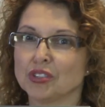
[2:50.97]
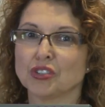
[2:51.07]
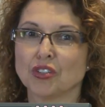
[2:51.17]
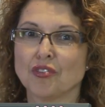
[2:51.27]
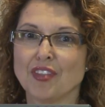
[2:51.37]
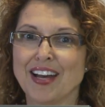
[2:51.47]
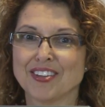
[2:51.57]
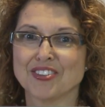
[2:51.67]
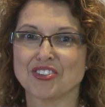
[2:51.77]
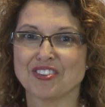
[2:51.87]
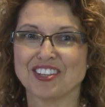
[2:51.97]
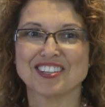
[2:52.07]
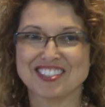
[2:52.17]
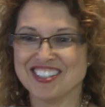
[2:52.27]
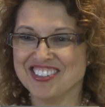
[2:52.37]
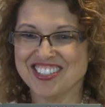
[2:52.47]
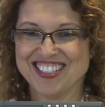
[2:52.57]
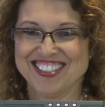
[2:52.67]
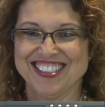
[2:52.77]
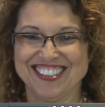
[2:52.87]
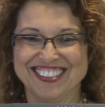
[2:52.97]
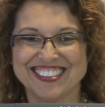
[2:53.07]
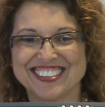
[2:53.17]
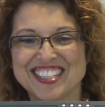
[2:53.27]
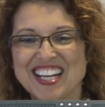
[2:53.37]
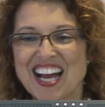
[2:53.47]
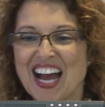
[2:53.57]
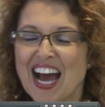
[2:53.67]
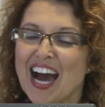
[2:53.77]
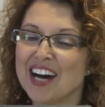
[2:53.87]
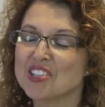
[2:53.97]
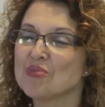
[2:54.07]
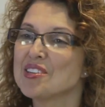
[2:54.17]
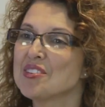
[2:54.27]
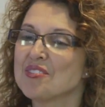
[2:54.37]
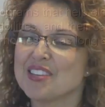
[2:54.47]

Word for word: deserve that, don't you think so? How do we do